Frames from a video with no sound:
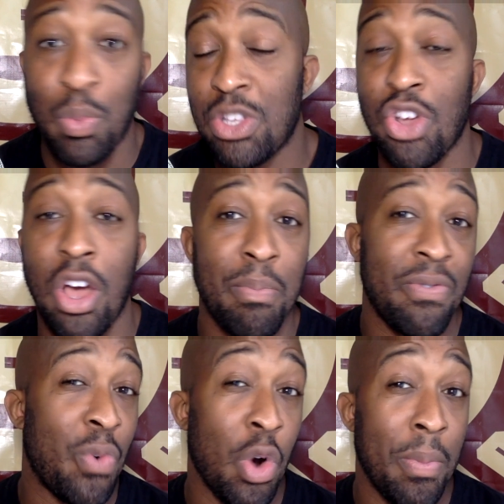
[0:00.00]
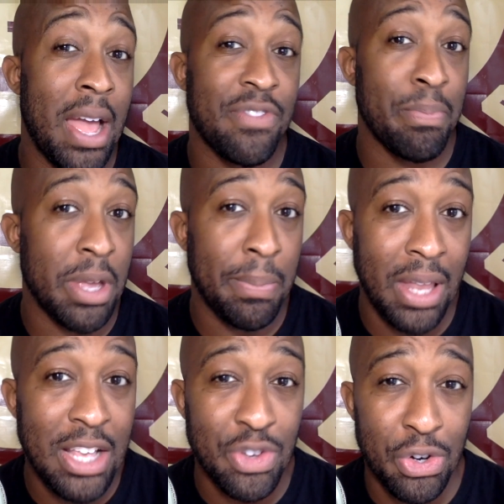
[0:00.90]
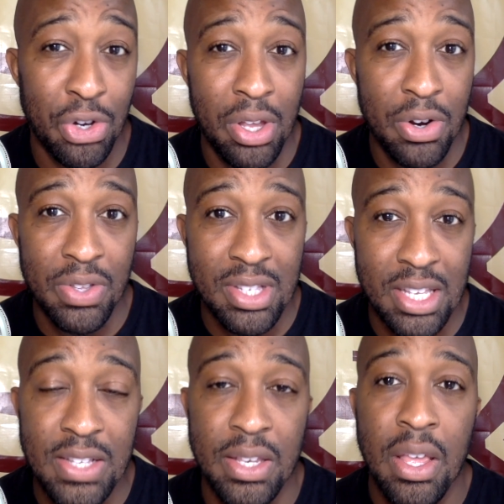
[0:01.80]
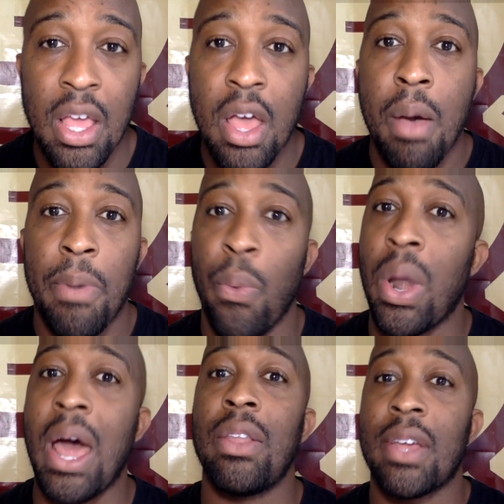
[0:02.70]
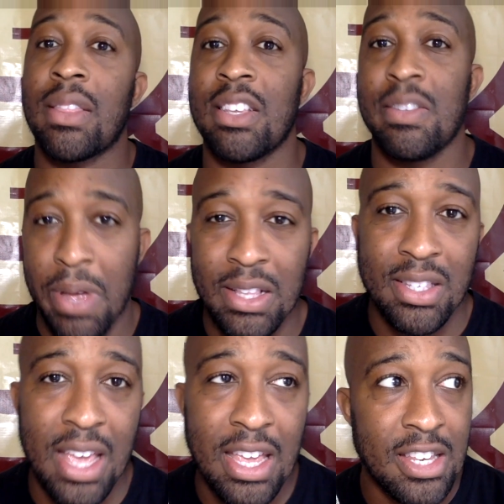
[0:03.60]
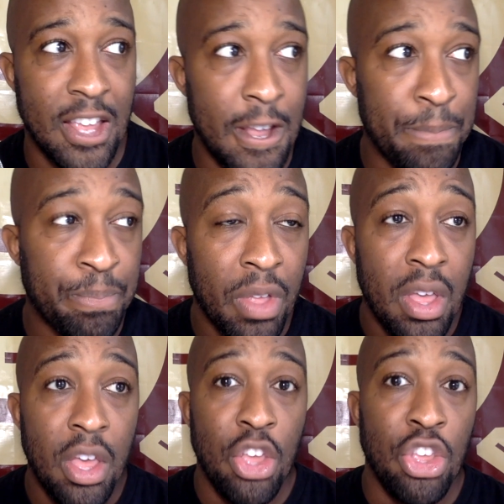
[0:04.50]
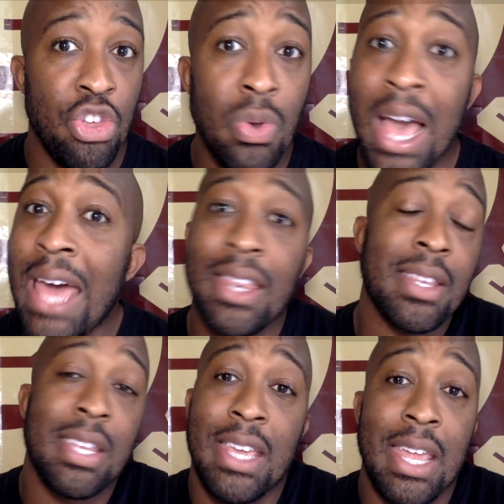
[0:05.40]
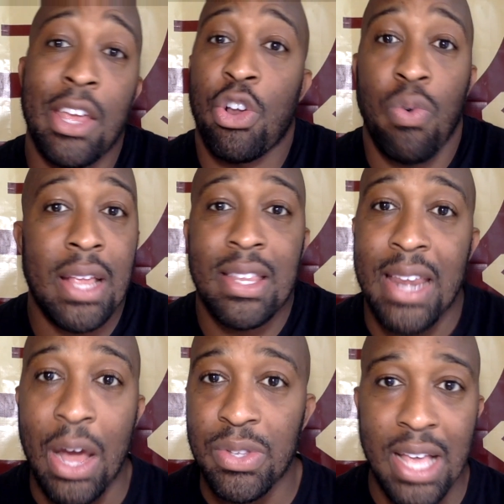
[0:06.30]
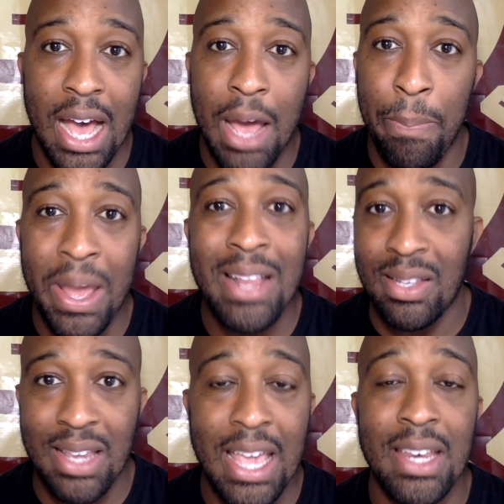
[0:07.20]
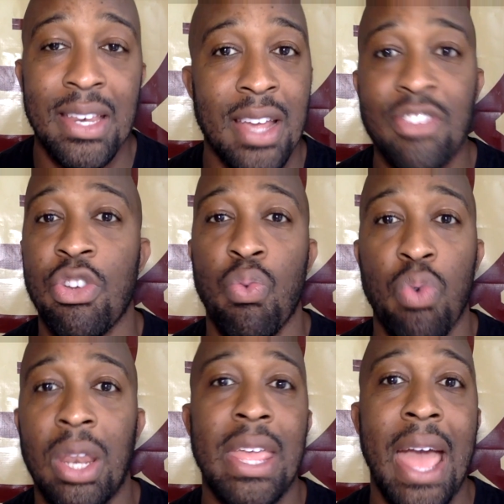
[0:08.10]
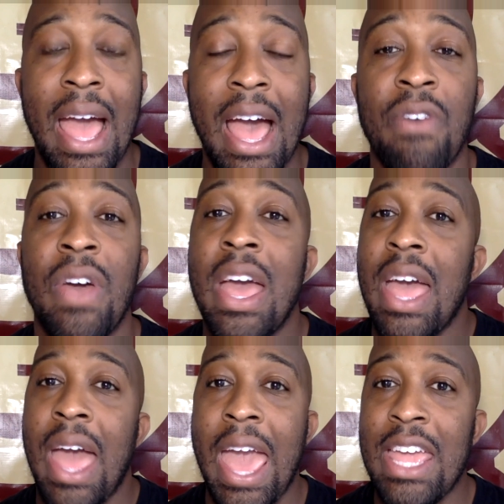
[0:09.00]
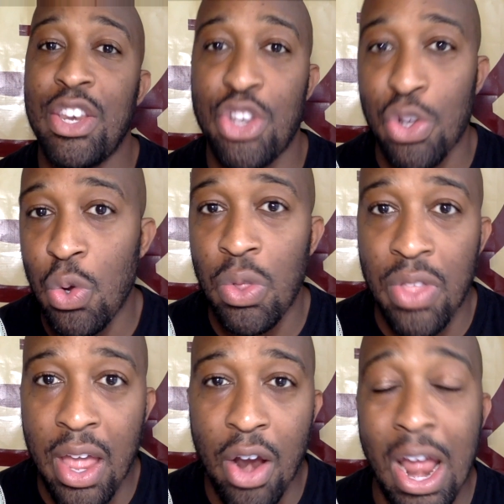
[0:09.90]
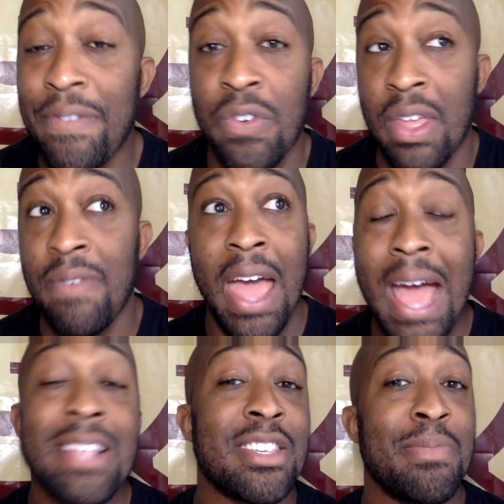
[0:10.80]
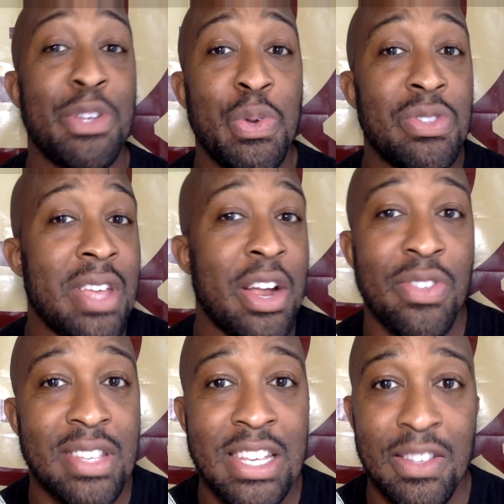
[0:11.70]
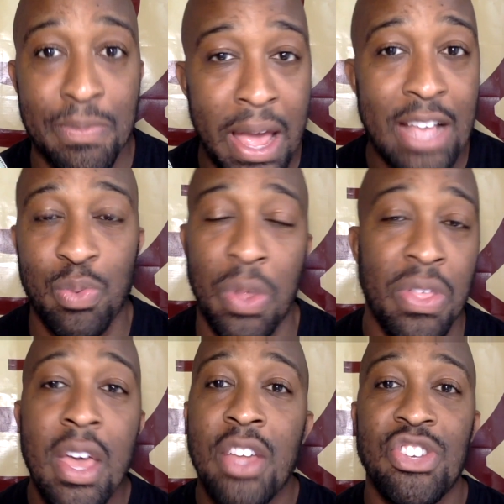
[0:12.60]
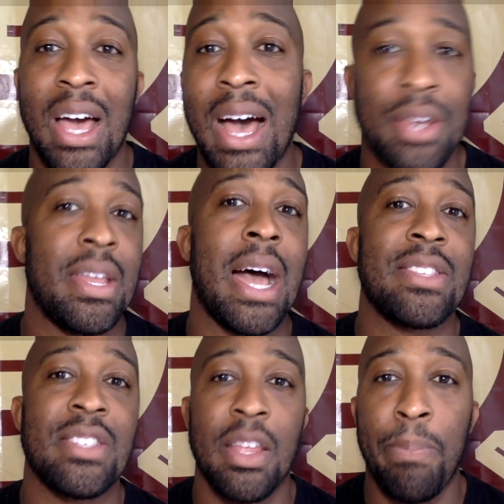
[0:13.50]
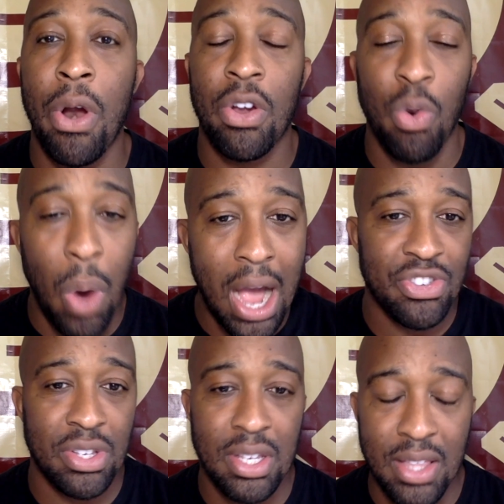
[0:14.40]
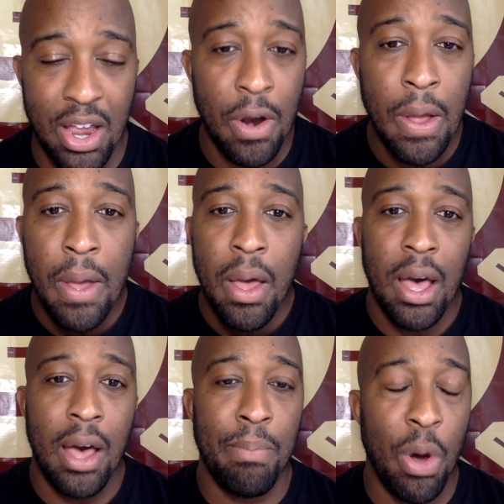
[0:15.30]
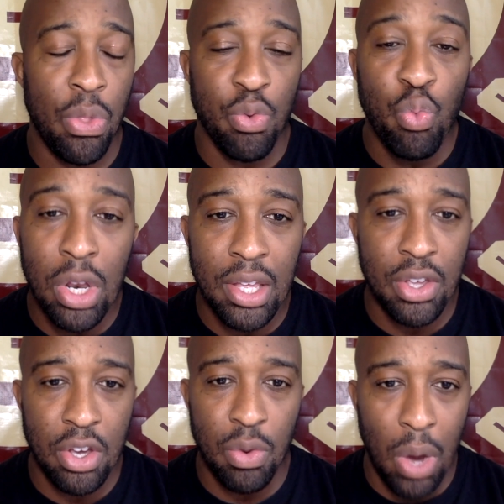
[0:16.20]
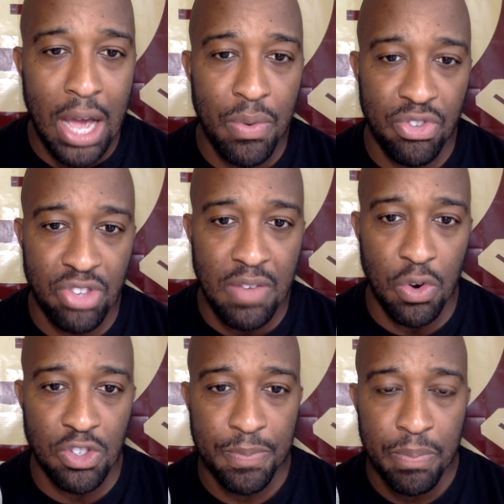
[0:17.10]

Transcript: We saw him perform and have some big plays earlier in the season. But when I look at this Penn State team, you got to get it corrected outside. Penn State doesn't really have a dude there. After they've had some dudes there in the seasons past with Jahan Dotson and Parker Washington there, both really good wide receivers.